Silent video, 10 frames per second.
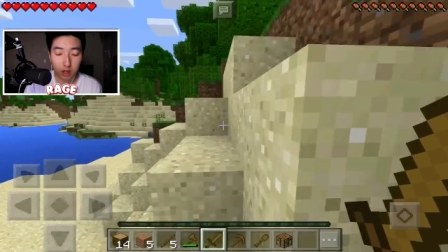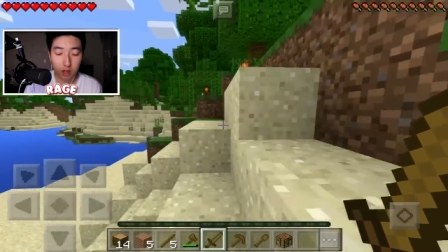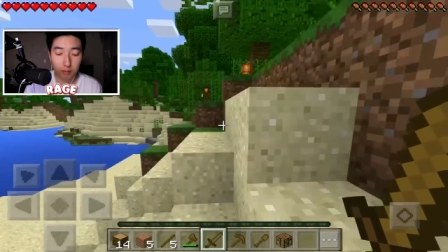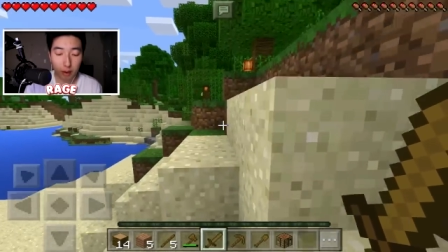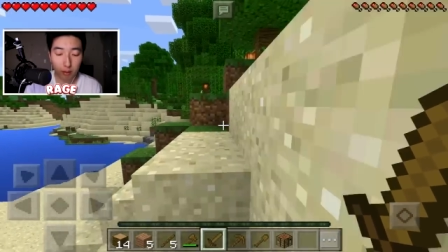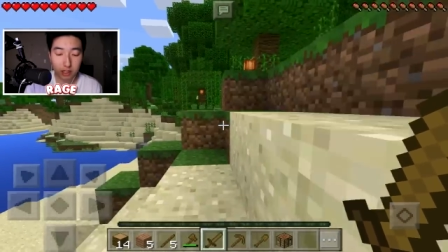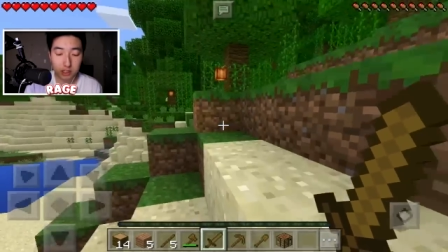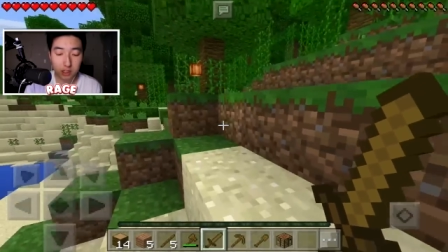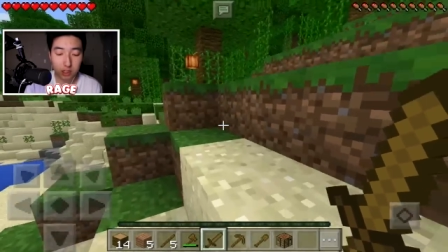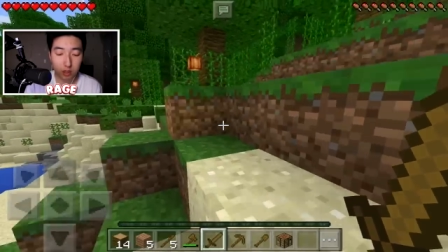Um, I want to
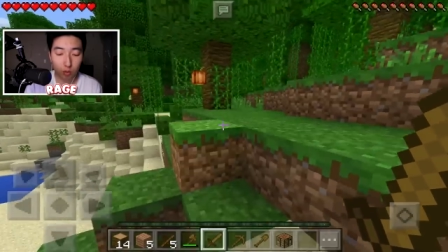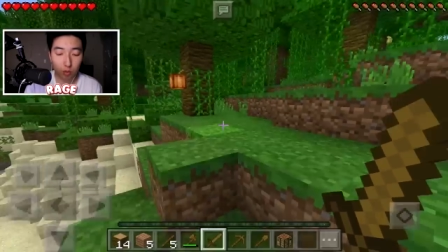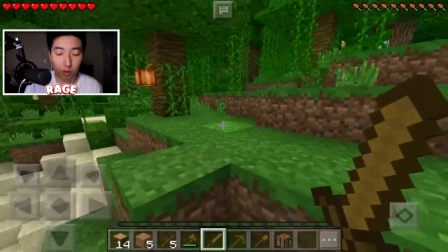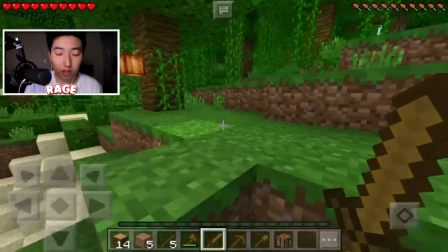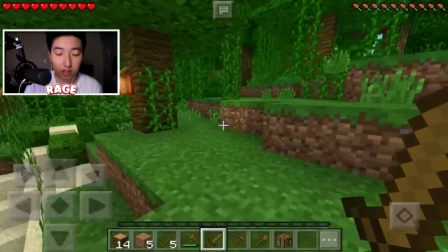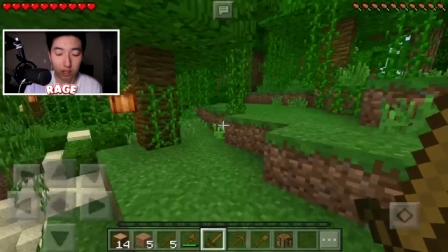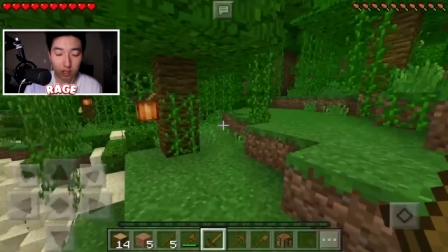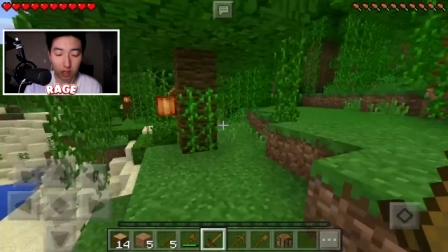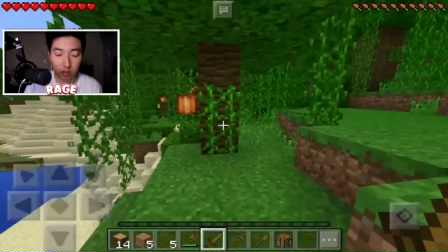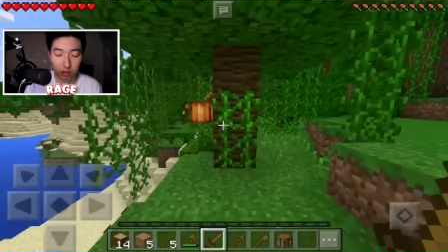see what
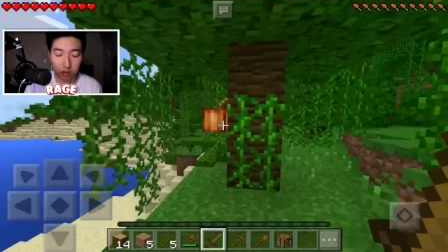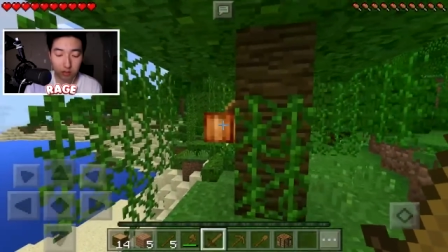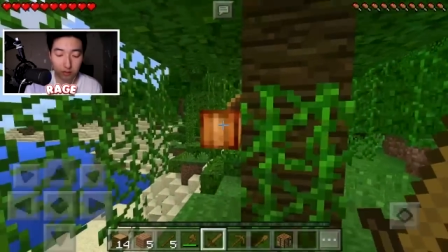else is